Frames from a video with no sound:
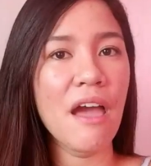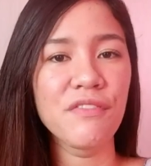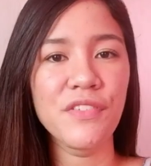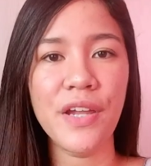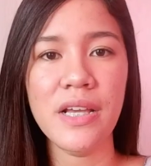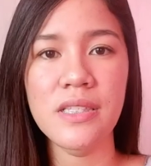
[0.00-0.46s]

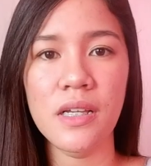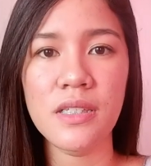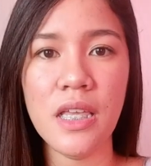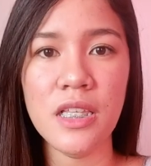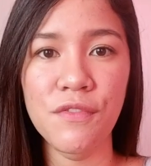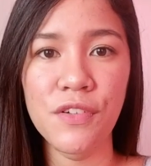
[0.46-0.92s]
after I
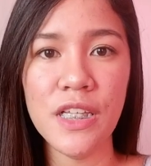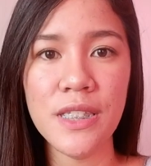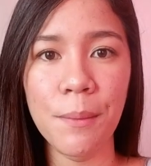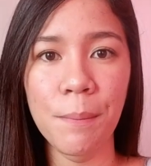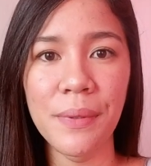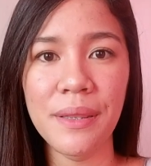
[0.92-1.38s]
successfully
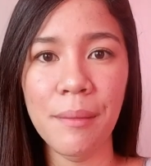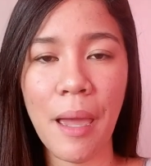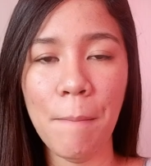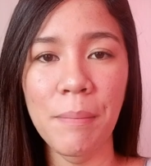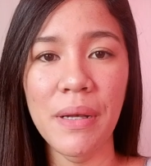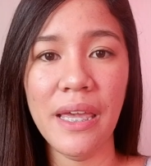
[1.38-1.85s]
submit
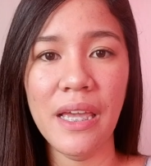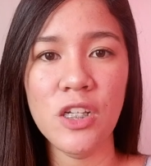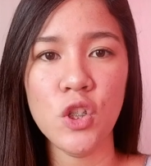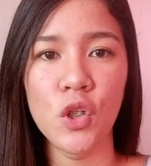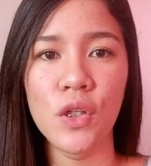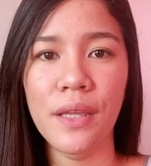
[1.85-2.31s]
my
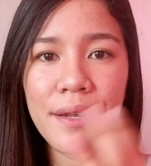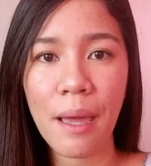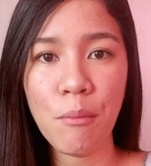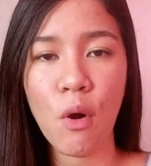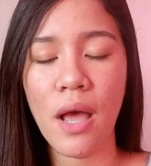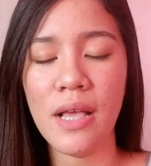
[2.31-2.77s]
application,
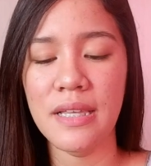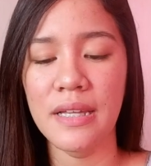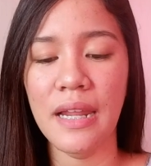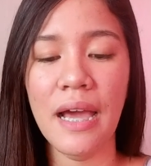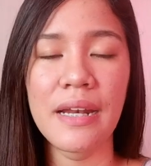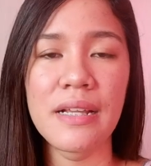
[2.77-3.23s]

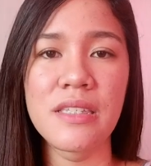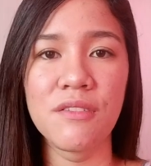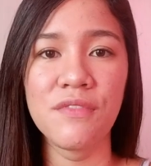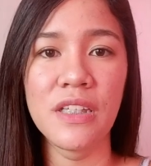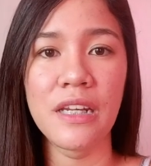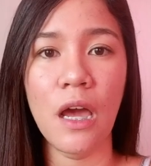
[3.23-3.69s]
kinabukasan,
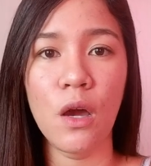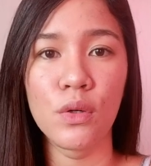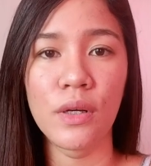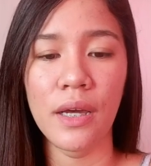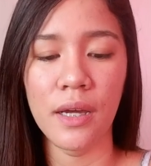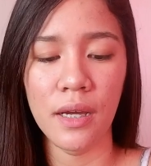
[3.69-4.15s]
naka-receive din
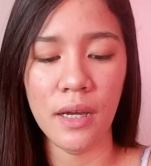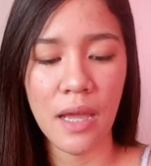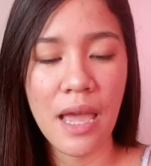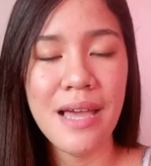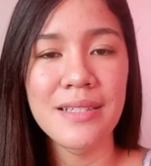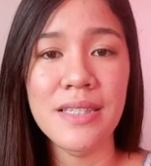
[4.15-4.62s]
ako ng
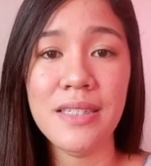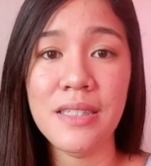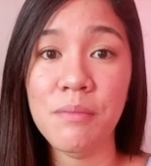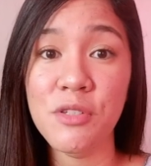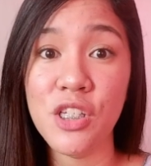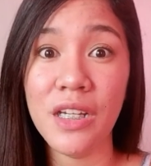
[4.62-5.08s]

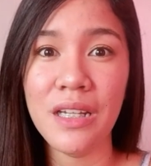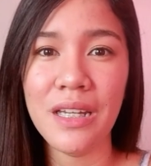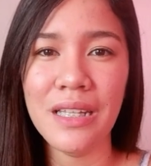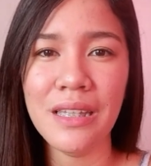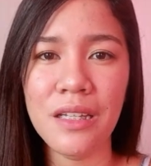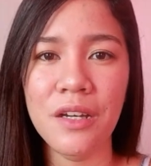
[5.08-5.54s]

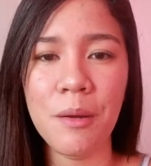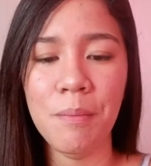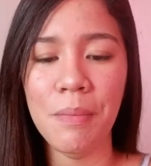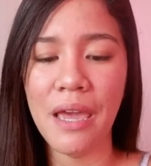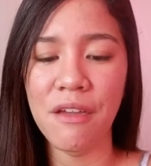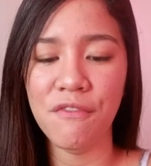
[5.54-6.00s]
system-generated
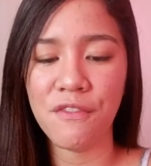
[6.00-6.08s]
reply